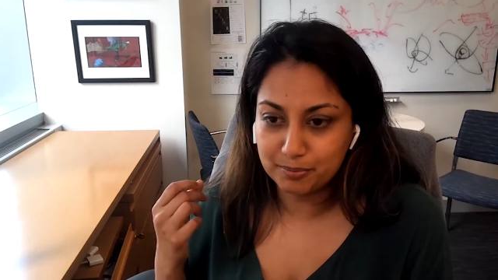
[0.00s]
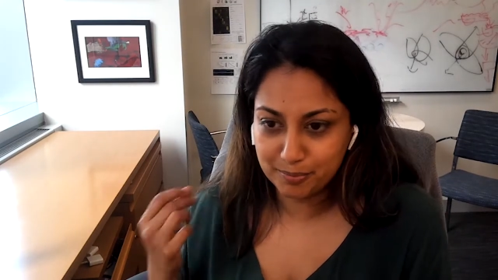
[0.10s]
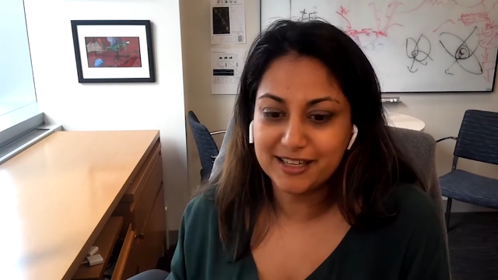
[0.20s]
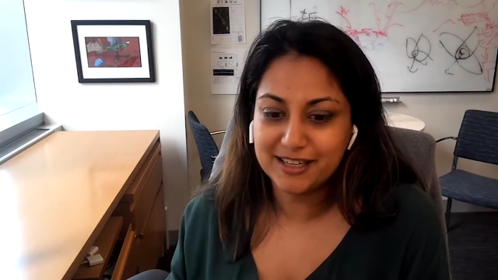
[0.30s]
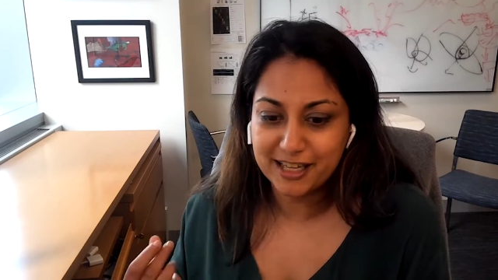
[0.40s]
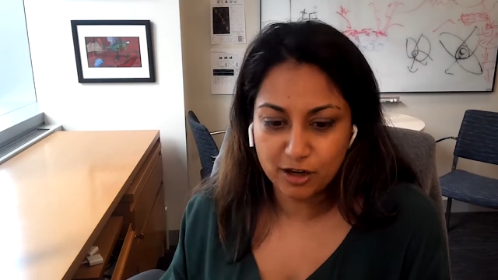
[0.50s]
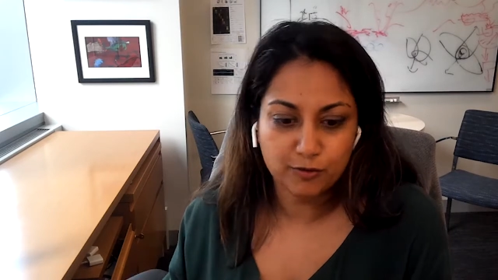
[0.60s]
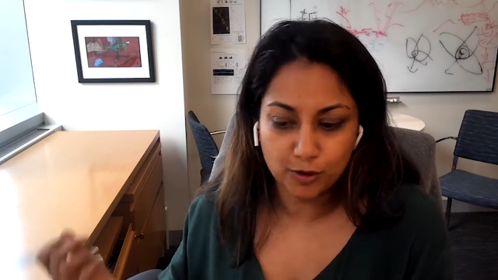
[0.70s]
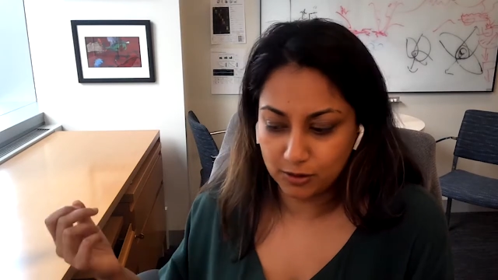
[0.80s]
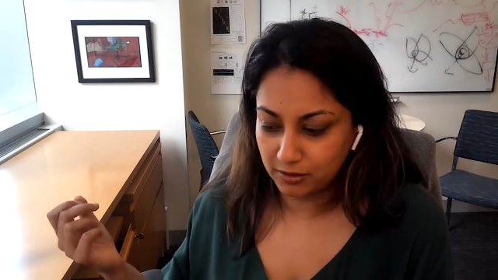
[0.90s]
being
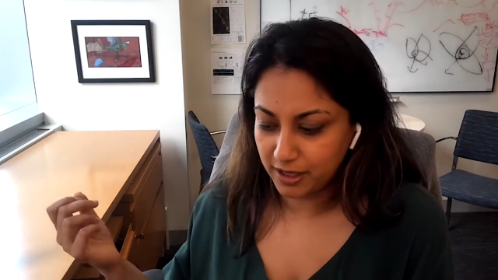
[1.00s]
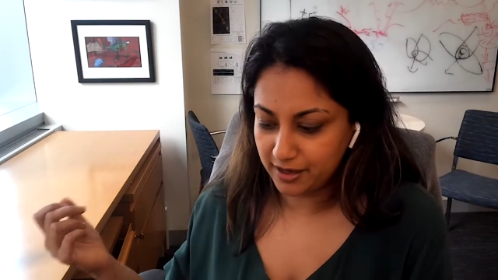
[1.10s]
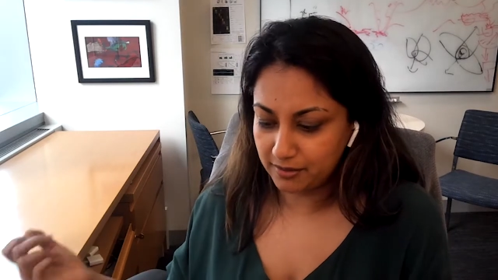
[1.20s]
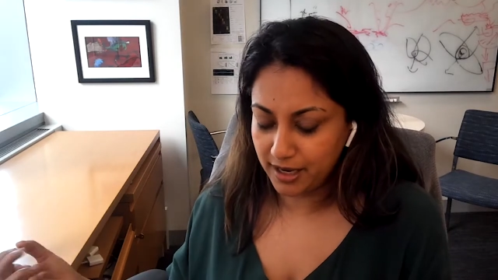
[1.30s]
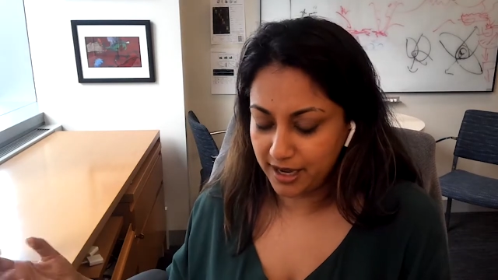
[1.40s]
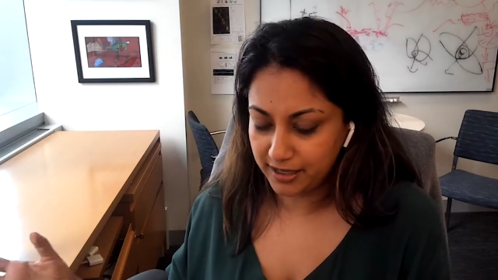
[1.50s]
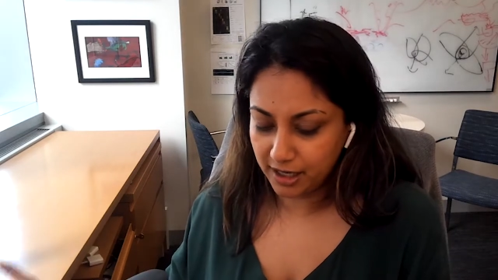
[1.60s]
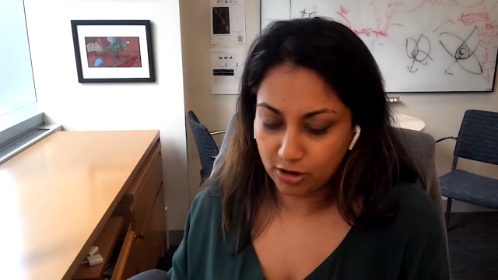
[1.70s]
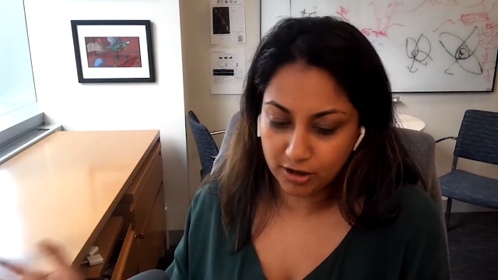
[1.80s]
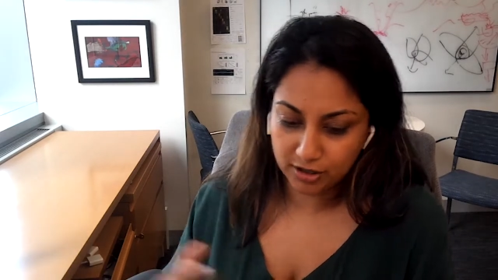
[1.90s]
careful and and
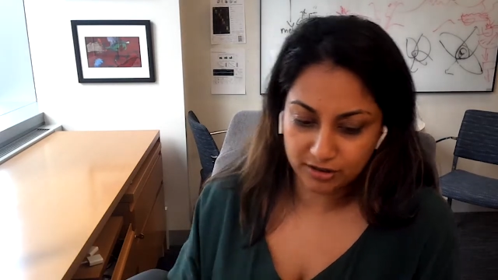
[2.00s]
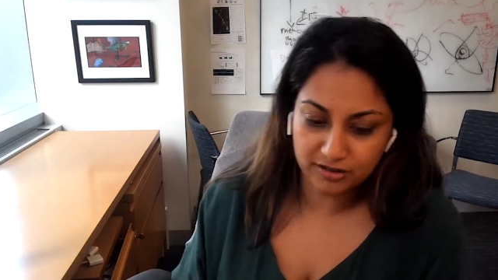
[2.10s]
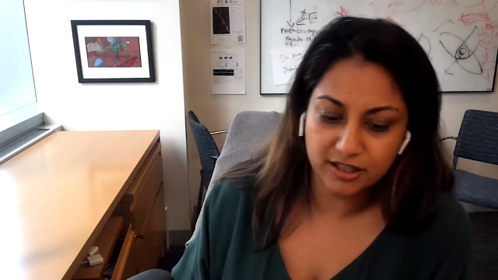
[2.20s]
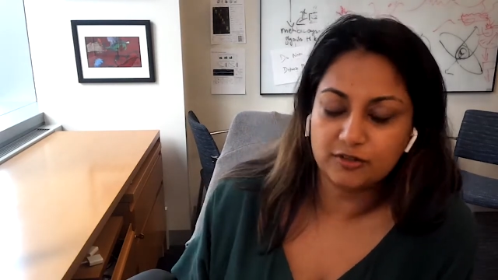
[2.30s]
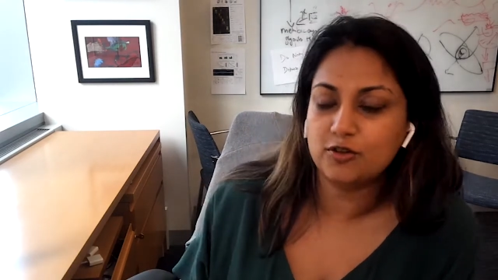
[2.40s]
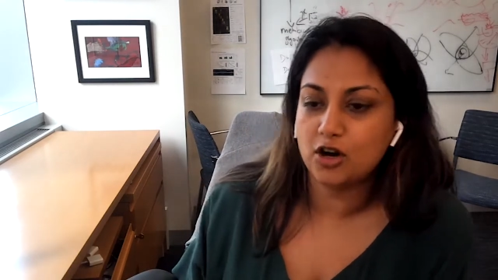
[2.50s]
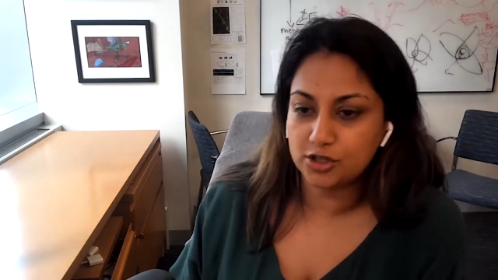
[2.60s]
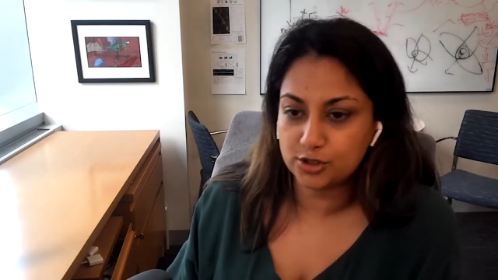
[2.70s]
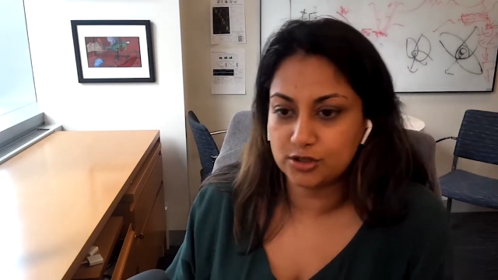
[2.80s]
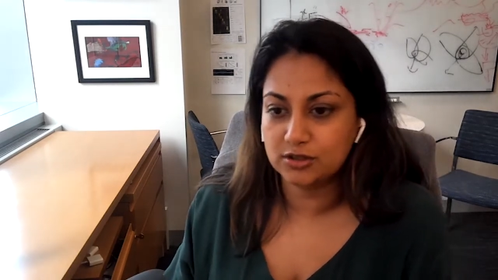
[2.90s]
erring on the side of
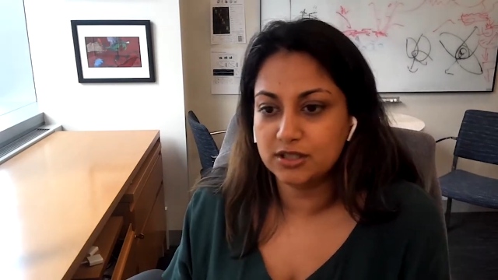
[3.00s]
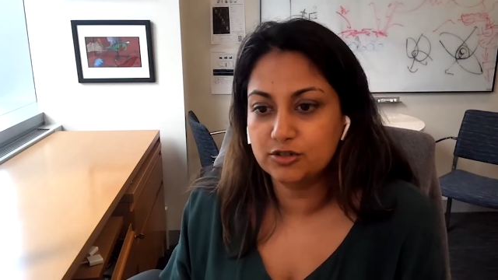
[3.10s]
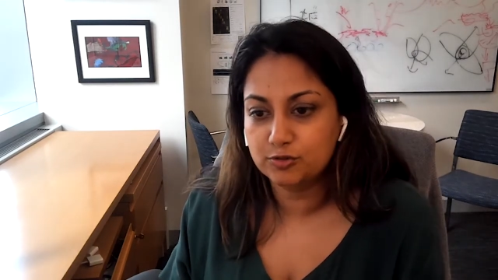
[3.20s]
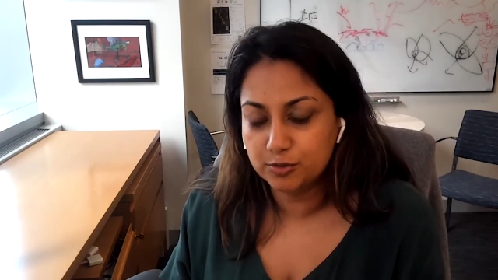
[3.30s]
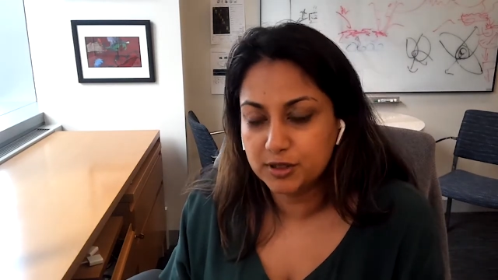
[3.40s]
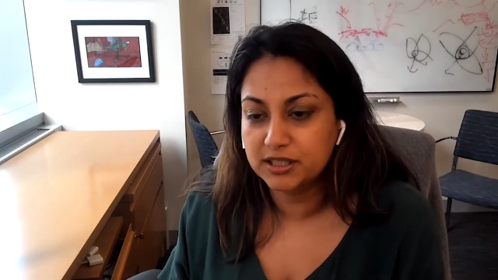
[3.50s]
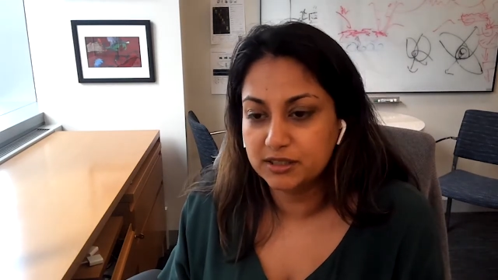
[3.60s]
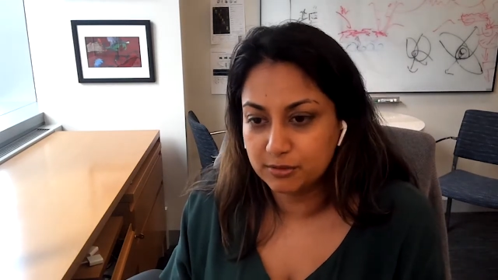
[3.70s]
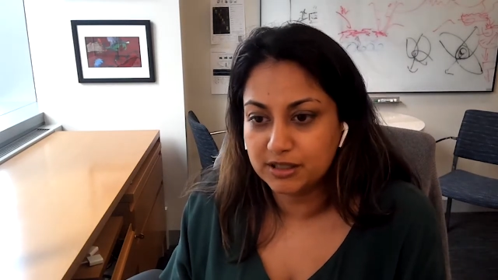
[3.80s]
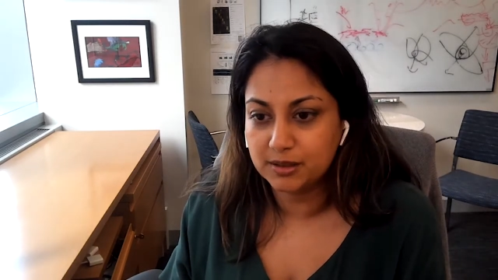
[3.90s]
caution is really
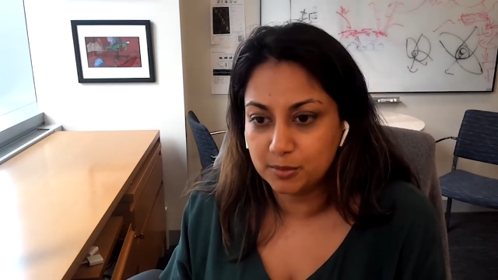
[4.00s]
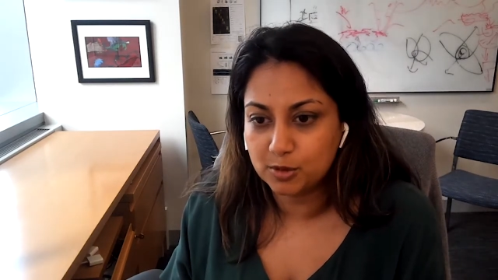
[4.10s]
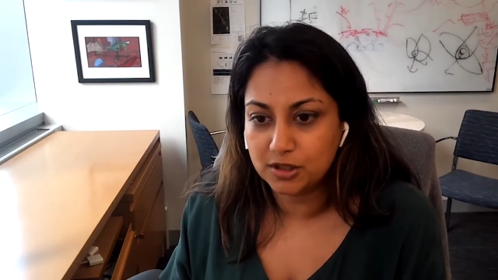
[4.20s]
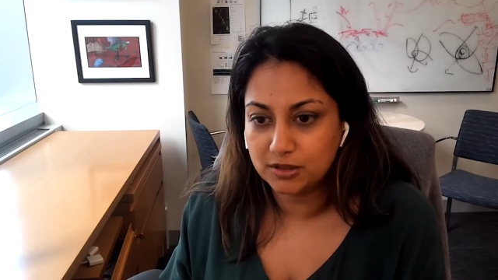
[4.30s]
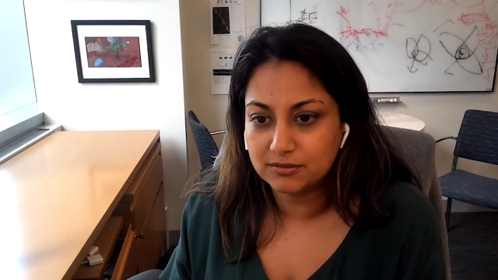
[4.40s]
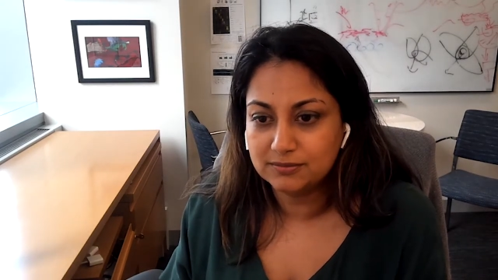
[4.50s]
really important.